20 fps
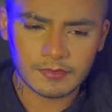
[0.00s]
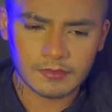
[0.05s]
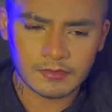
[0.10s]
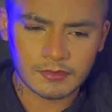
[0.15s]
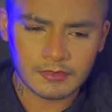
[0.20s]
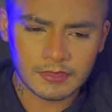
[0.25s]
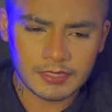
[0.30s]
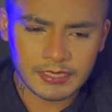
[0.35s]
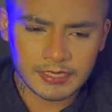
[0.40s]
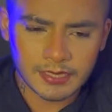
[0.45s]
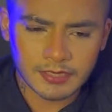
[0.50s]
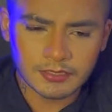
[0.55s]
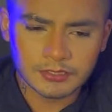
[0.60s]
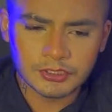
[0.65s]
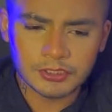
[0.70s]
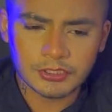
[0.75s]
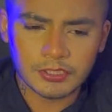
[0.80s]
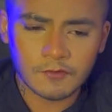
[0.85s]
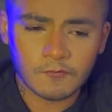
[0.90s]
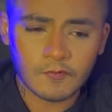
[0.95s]
the
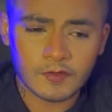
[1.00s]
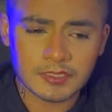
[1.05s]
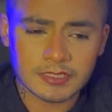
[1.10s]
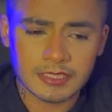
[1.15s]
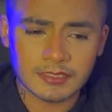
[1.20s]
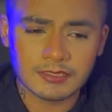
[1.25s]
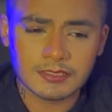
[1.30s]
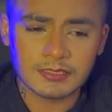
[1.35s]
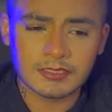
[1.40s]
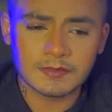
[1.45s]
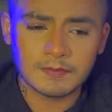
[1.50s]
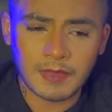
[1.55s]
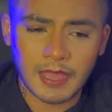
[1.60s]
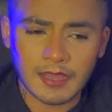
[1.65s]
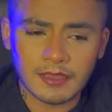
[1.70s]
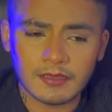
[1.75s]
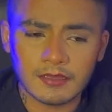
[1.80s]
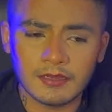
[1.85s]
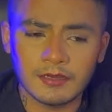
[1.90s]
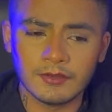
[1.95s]
energy of your senses
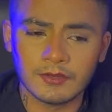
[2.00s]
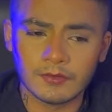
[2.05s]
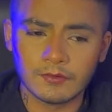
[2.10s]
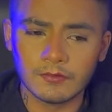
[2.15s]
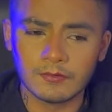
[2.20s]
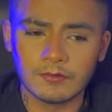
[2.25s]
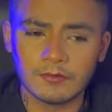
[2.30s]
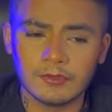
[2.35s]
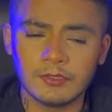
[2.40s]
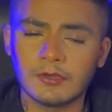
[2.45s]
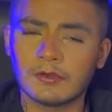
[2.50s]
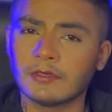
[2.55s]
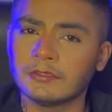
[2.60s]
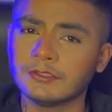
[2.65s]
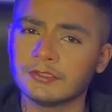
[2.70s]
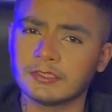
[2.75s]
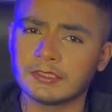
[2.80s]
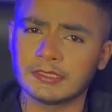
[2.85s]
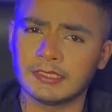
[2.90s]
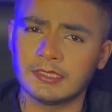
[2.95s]
back into your
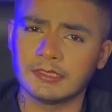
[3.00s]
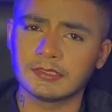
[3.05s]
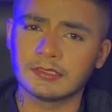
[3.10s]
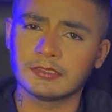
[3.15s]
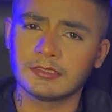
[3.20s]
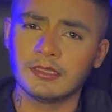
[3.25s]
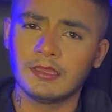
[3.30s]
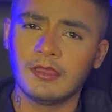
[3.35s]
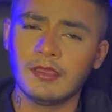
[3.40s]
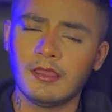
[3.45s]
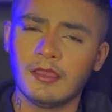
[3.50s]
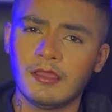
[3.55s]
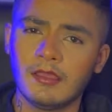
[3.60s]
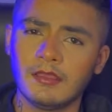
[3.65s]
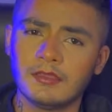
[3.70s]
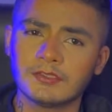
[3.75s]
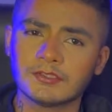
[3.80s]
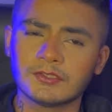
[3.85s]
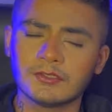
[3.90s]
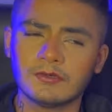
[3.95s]
consciousness.
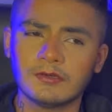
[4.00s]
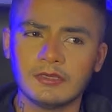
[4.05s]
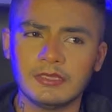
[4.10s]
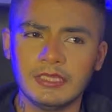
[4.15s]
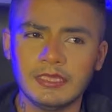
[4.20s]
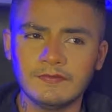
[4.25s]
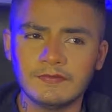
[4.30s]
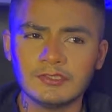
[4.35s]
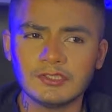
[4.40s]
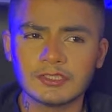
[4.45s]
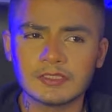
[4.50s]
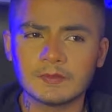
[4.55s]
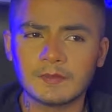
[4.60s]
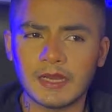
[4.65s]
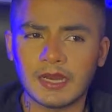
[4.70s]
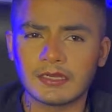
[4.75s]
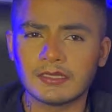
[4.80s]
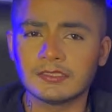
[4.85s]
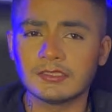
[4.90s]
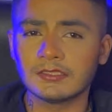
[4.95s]
So even just
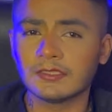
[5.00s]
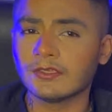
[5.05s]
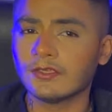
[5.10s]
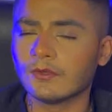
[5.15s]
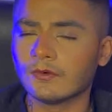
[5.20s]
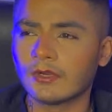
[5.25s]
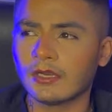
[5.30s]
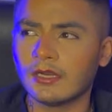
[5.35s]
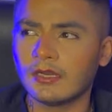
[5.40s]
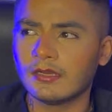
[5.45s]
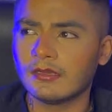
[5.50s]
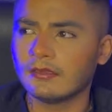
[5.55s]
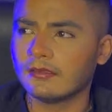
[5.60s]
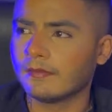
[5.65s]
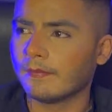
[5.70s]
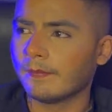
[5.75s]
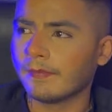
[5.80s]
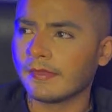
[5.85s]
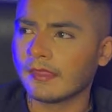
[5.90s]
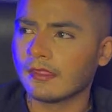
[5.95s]
practicing yoga,
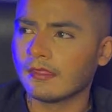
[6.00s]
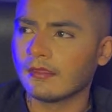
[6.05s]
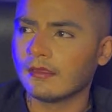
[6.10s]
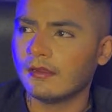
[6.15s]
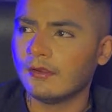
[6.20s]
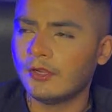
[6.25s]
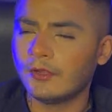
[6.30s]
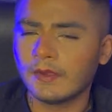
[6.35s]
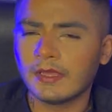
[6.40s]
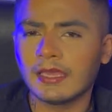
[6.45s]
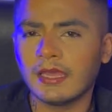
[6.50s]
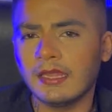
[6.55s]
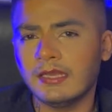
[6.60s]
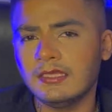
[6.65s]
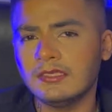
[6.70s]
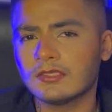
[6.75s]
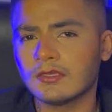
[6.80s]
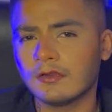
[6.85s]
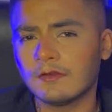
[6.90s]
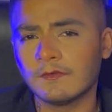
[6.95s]
doing
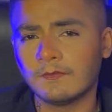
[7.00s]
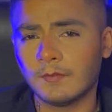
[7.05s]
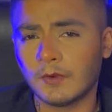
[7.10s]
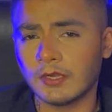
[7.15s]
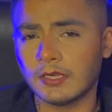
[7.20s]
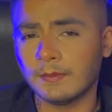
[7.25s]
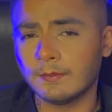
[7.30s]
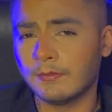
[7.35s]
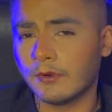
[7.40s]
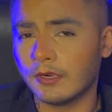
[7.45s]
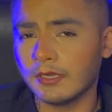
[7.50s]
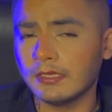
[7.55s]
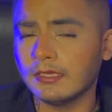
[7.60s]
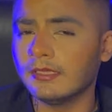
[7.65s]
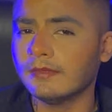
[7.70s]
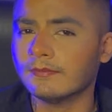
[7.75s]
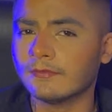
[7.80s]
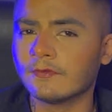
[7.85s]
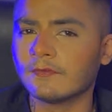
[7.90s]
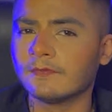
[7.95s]
any sort of
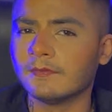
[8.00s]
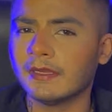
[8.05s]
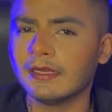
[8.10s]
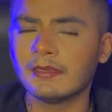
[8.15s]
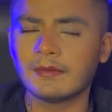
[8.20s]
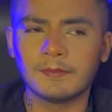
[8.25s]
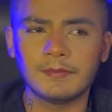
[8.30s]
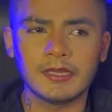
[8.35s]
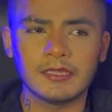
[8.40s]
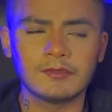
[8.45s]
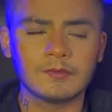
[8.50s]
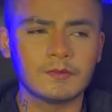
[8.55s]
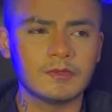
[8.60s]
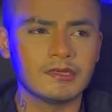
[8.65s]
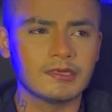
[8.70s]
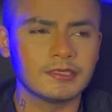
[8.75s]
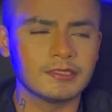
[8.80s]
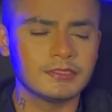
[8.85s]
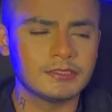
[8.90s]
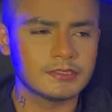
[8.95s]
bodily movement, breath
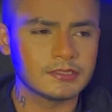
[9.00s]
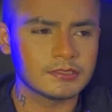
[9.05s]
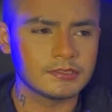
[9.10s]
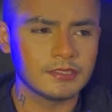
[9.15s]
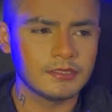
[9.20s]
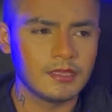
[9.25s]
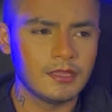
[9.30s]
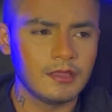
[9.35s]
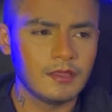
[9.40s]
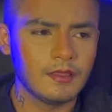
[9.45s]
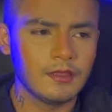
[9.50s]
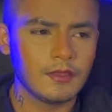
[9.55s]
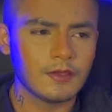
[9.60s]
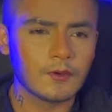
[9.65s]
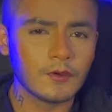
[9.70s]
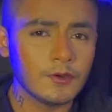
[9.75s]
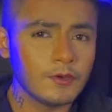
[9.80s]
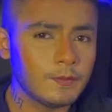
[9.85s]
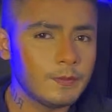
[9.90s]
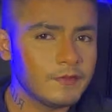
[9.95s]
work is
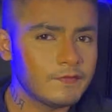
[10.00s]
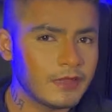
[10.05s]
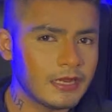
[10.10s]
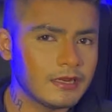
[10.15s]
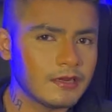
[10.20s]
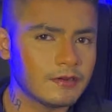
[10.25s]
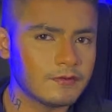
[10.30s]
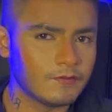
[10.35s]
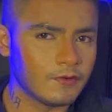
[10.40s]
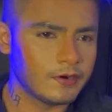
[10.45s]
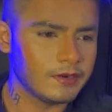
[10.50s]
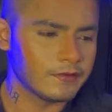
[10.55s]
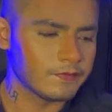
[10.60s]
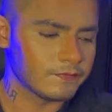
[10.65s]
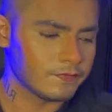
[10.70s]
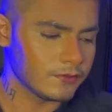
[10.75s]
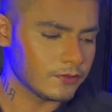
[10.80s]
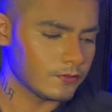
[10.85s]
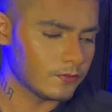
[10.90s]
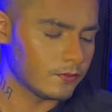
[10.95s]
going to be very rewarding
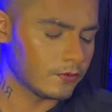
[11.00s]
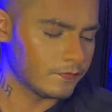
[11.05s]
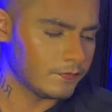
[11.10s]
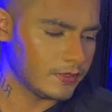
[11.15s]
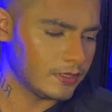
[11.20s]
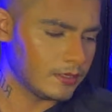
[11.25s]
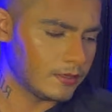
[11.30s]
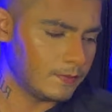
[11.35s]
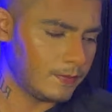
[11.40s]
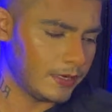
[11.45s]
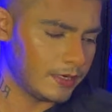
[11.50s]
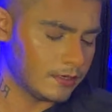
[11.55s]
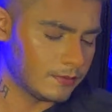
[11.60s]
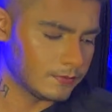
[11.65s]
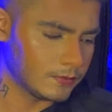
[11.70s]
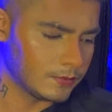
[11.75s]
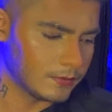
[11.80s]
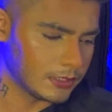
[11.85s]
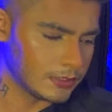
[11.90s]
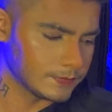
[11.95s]
for you over here, pile
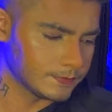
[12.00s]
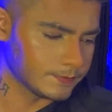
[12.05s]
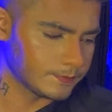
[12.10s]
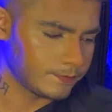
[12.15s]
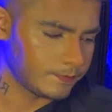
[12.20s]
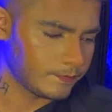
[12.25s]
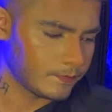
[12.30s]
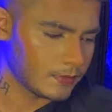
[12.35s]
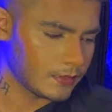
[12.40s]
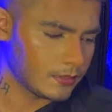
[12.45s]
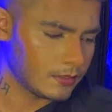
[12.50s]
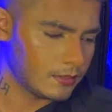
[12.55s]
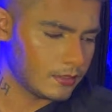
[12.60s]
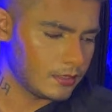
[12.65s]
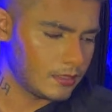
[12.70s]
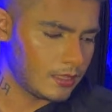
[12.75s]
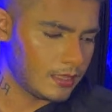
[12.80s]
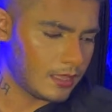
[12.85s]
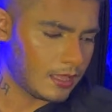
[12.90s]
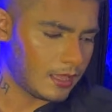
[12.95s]
number one.
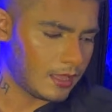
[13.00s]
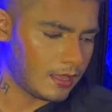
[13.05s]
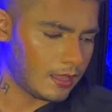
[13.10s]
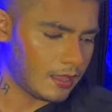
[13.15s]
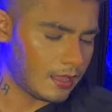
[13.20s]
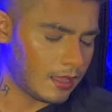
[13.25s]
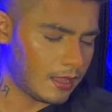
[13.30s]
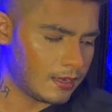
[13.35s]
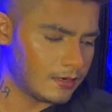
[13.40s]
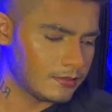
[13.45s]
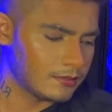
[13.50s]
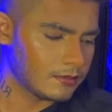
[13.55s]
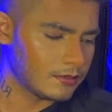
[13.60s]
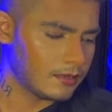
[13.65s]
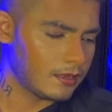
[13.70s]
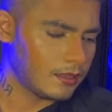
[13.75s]
And